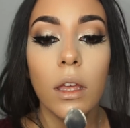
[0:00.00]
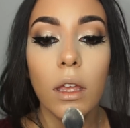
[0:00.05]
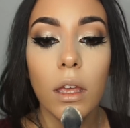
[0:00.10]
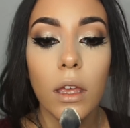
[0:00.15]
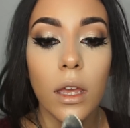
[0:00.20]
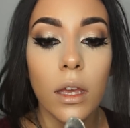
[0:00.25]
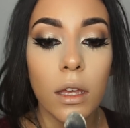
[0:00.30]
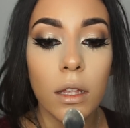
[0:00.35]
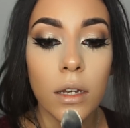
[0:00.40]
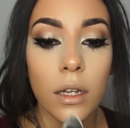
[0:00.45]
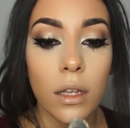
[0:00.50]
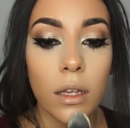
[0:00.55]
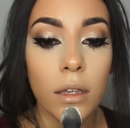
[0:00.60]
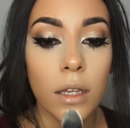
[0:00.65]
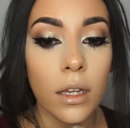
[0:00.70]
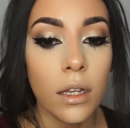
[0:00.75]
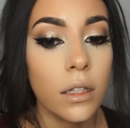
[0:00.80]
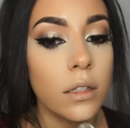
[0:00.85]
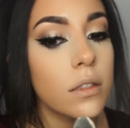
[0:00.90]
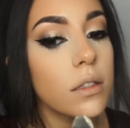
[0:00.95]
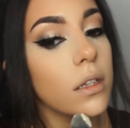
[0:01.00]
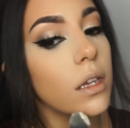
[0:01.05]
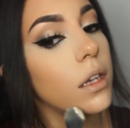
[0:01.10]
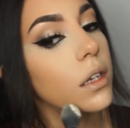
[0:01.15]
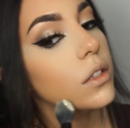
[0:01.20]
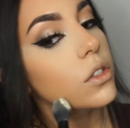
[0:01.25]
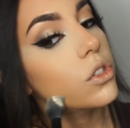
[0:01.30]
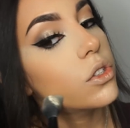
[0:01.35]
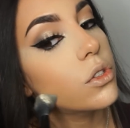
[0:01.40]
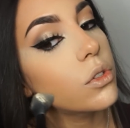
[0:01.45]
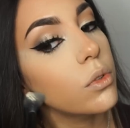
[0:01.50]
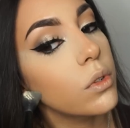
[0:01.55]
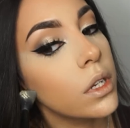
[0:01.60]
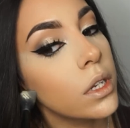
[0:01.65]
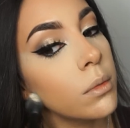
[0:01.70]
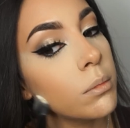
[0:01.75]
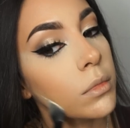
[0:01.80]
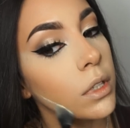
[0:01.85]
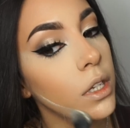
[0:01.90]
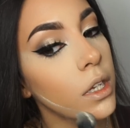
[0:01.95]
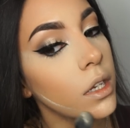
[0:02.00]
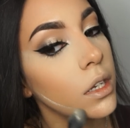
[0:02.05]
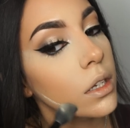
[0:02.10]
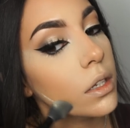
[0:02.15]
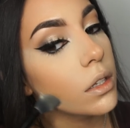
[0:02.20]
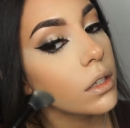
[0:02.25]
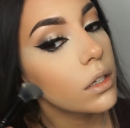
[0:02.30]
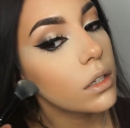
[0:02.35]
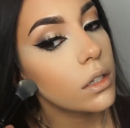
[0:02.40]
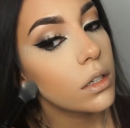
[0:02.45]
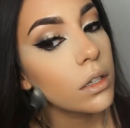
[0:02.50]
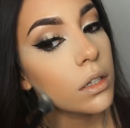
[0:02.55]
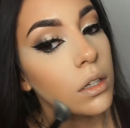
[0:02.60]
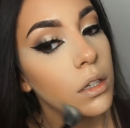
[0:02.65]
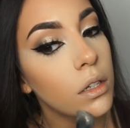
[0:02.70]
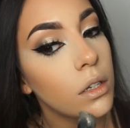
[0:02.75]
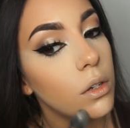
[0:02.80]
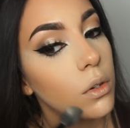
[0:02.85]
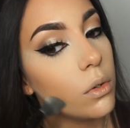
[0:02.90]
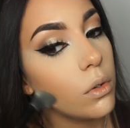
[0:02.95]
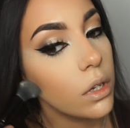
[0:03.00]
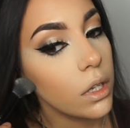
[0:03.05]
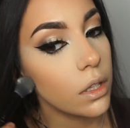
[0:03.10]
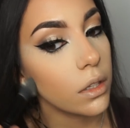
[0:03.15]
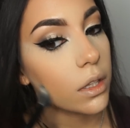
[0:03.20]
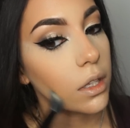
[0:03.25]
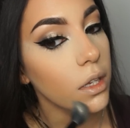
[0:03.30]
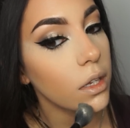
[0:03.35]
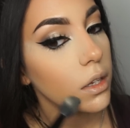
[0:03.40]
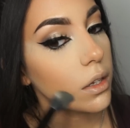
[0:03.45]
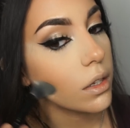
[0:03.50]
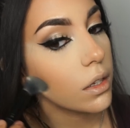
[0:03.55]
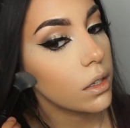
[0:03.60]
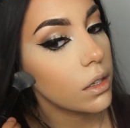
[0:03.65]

and it gets extremely oily.